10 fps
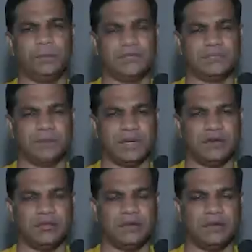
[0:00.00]
BJP
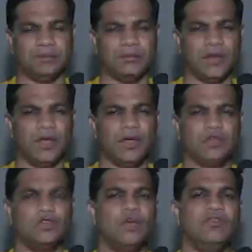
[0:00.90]
government
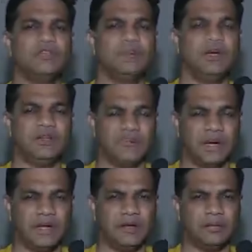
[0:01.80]
has always been
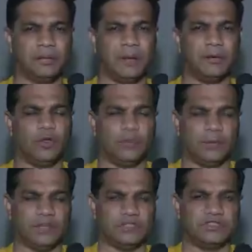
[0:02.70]
dividing people on the
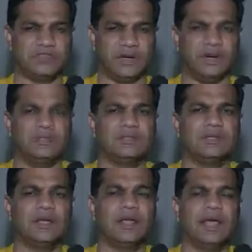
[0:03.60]
basis of
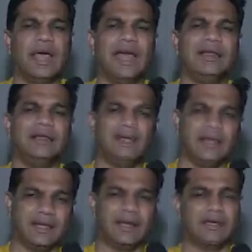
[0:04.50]
religion, and the
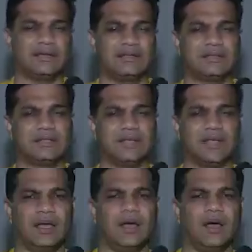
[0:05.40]
neglect
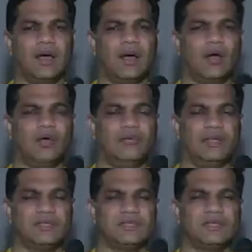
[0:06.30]

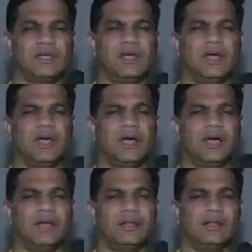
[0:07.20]
always
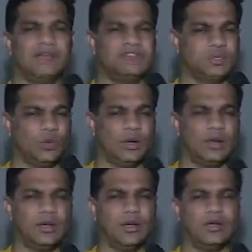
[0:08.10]
they have shown
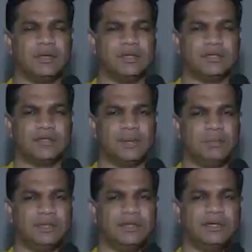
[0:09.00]
a
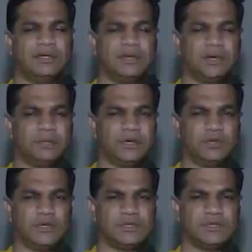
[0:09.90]
stepmotherly treatment
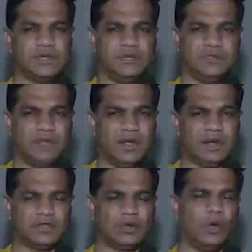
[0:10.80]
towards the state of
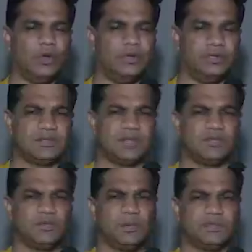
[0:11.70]
Kerala. So all these
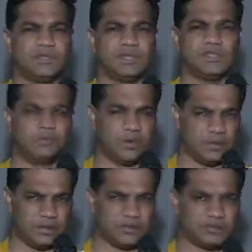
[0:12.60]
things would be discussed,
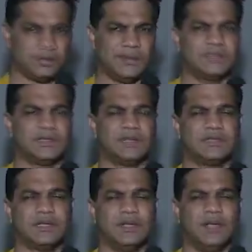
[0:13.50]
politics would be
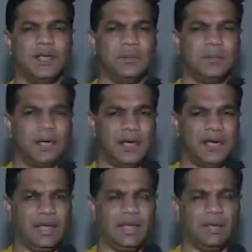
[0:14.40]
discussed,
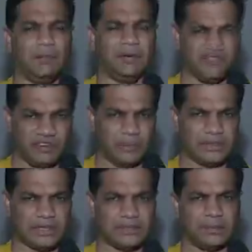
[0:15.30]
my
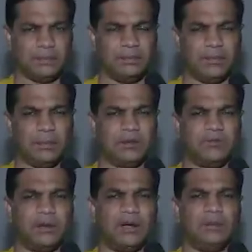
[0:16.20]
performance as a member
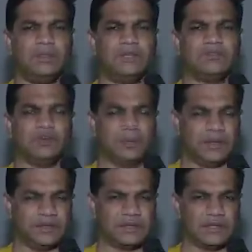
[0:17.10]
of parliament would be
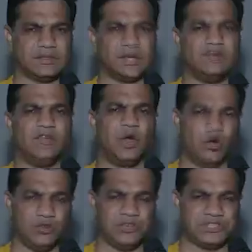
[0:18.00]
discussed, and we
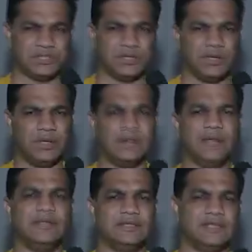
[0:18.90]
all wish
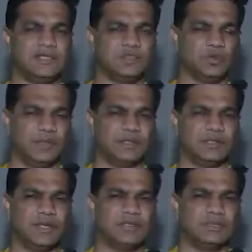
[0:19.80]
that these things to be
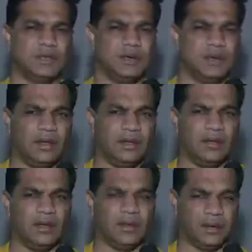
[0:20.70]
discussed in
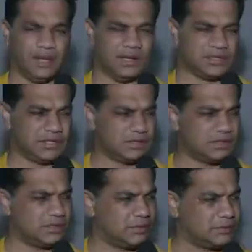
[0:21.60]
the coming elections.